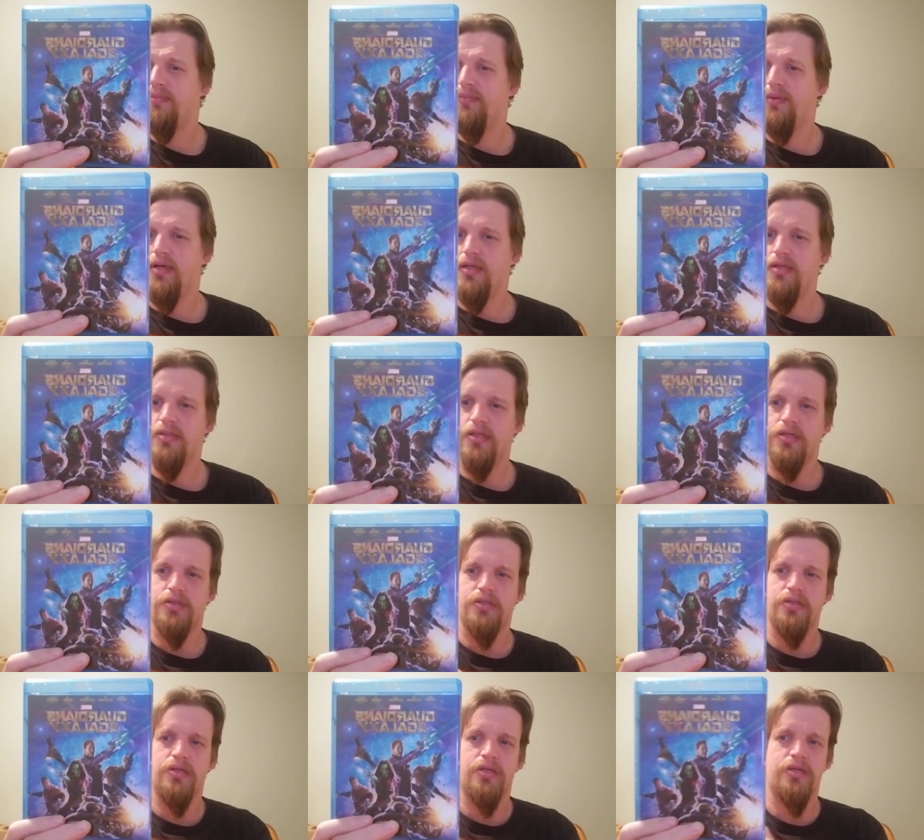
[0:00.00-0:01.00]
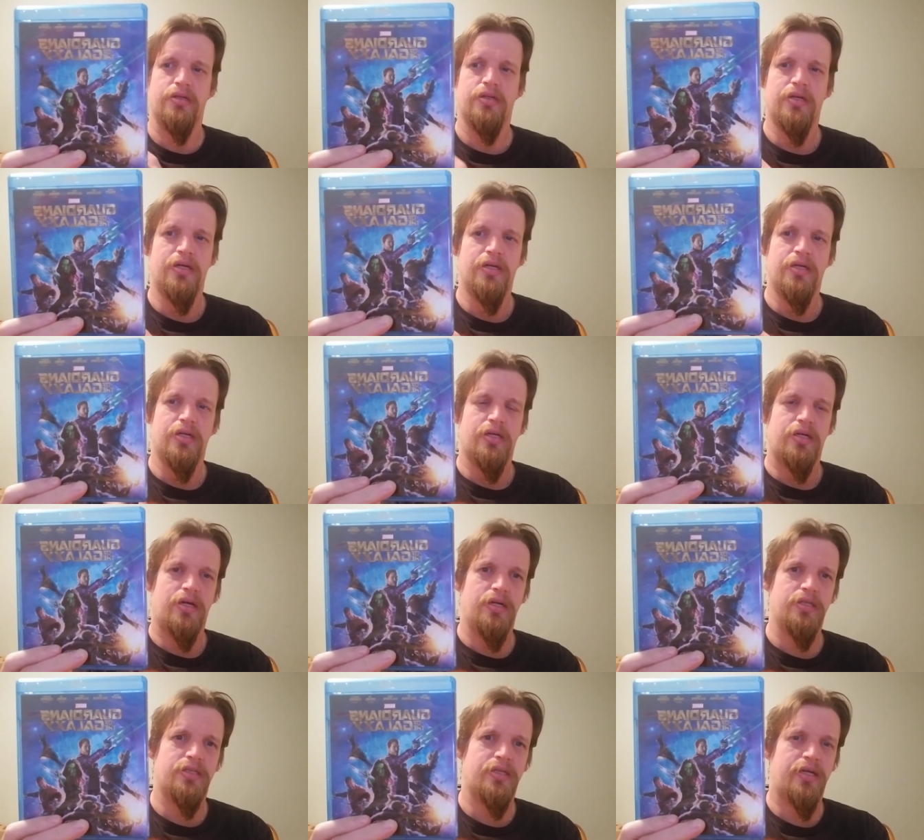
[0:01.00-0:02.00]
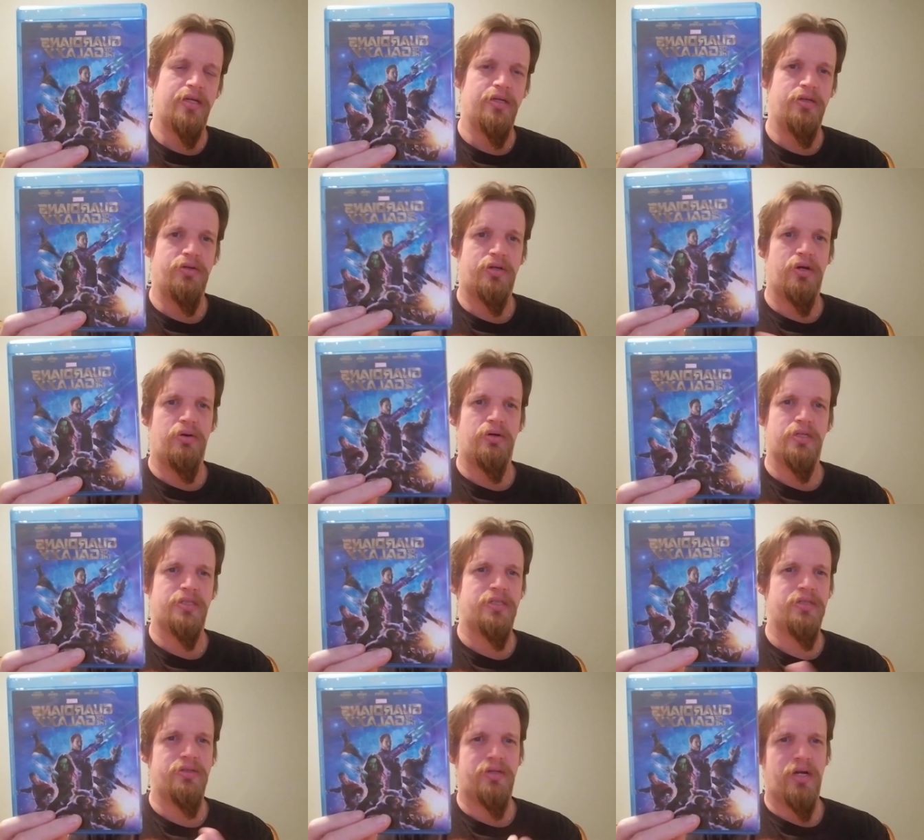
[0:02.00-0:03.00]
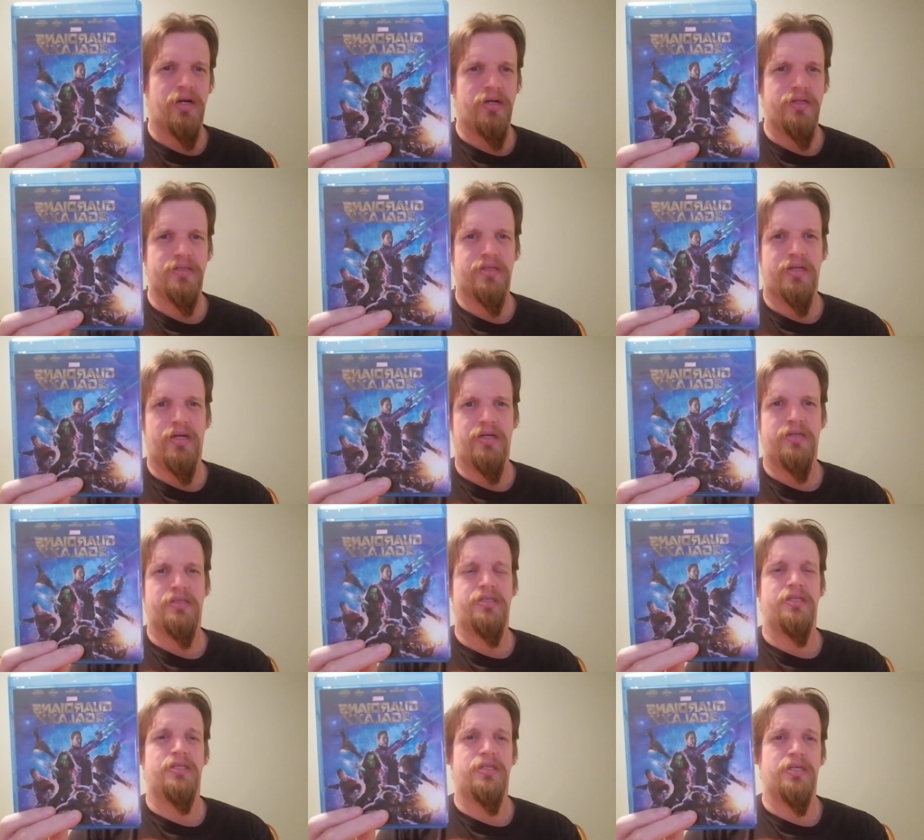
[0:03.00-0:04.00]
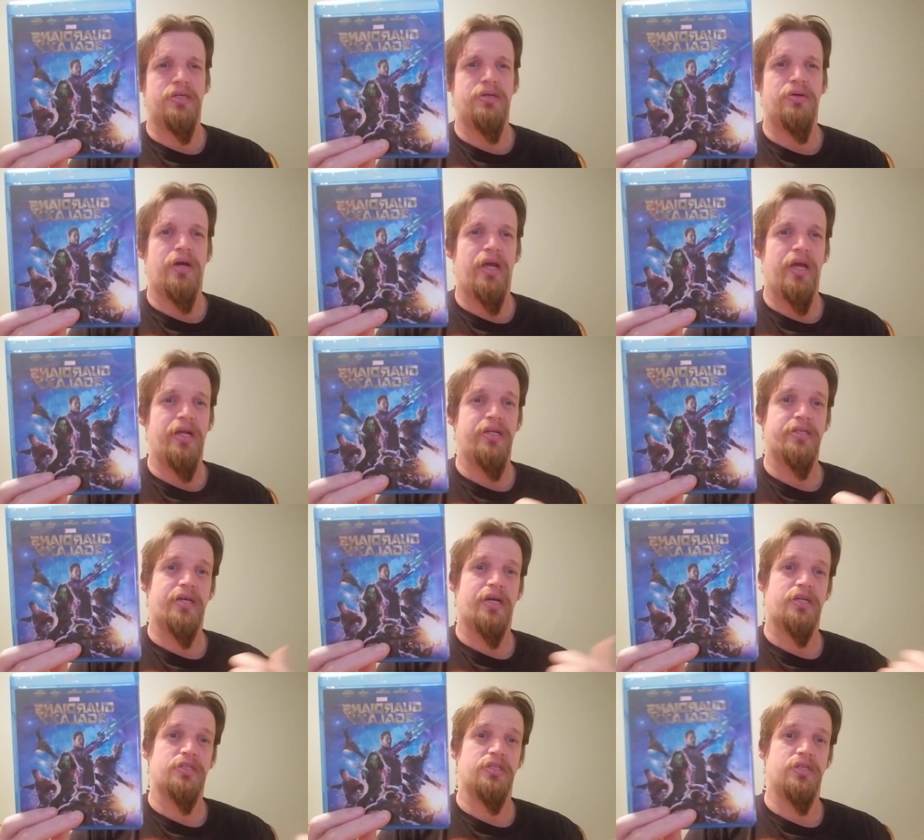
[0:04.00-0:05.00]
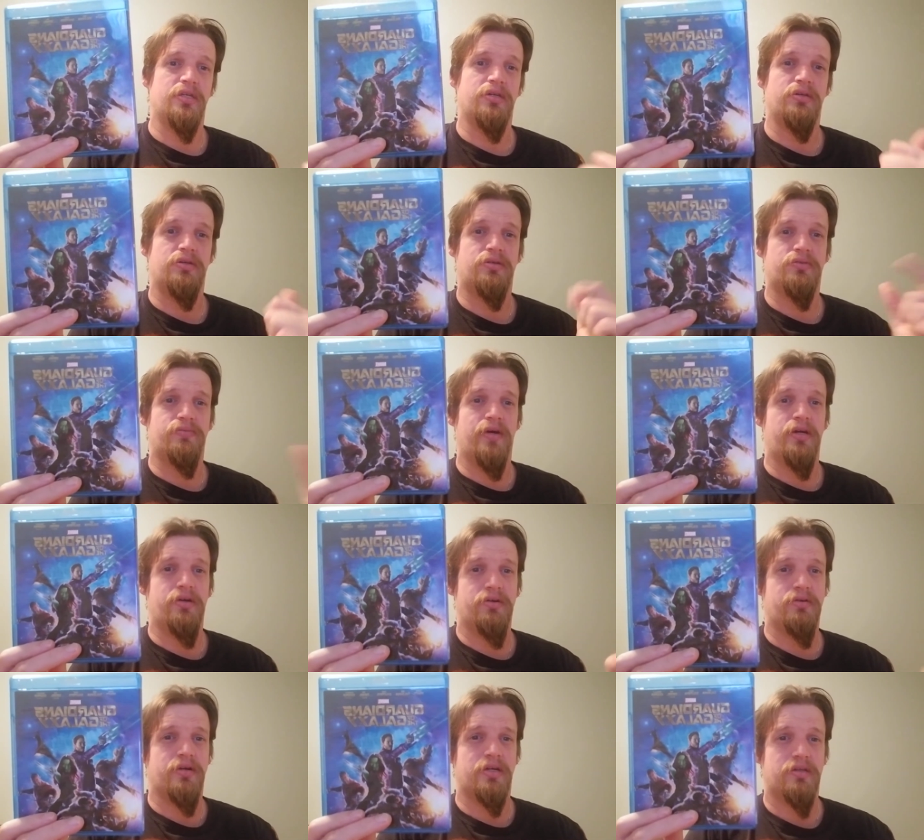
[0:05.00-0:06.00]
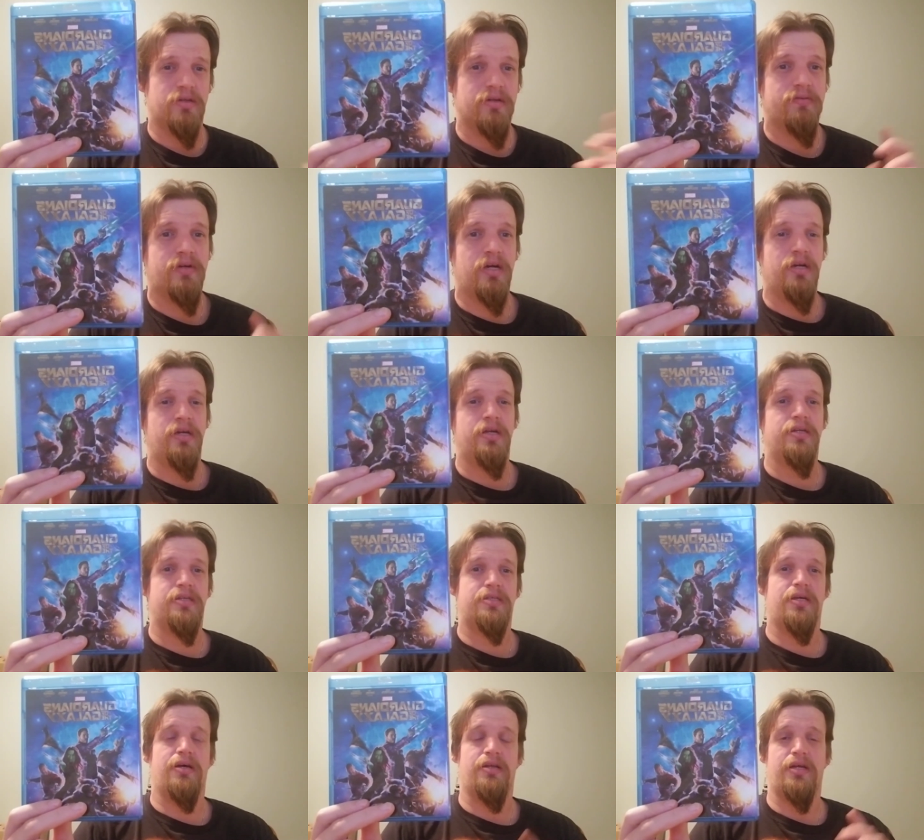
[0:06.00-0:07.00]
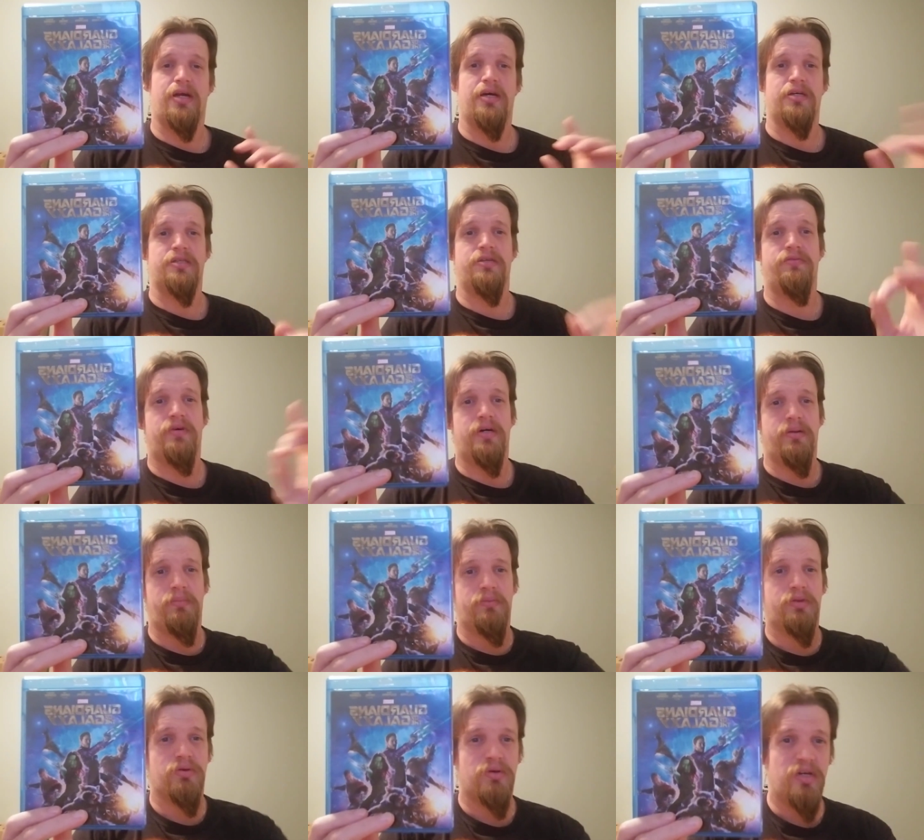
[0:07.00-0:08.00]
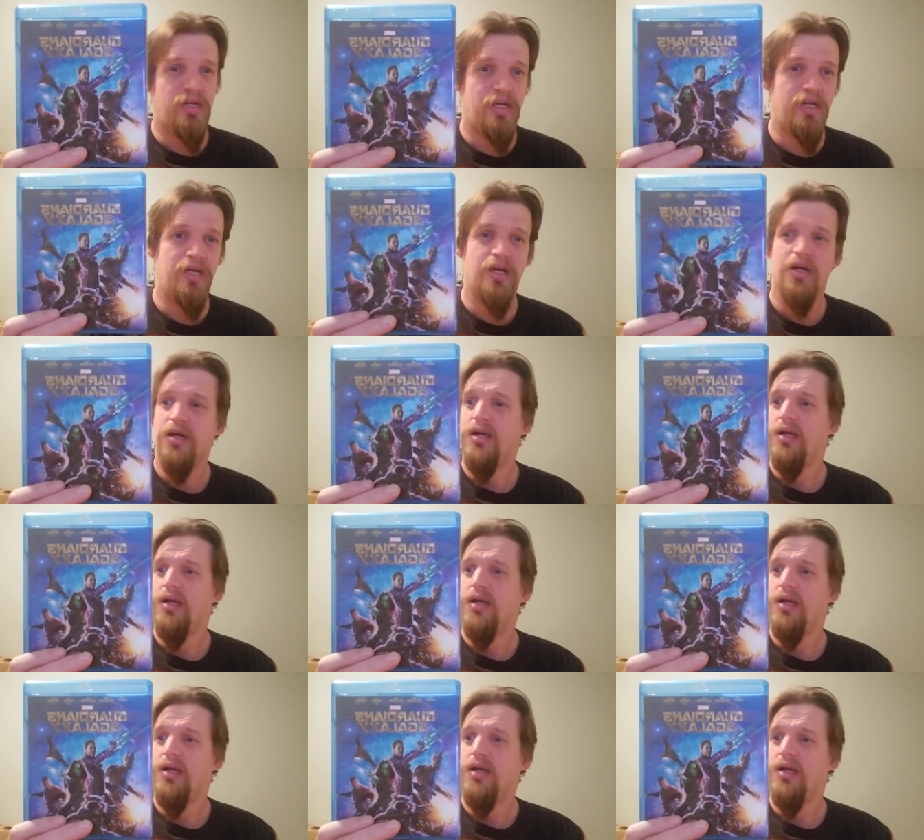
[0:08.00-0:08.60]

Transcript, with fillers: but he's also done He'll go on to do Guardians of the Galaxy two, and he's actually the writer and director of Guardians of the Galaxy Volume three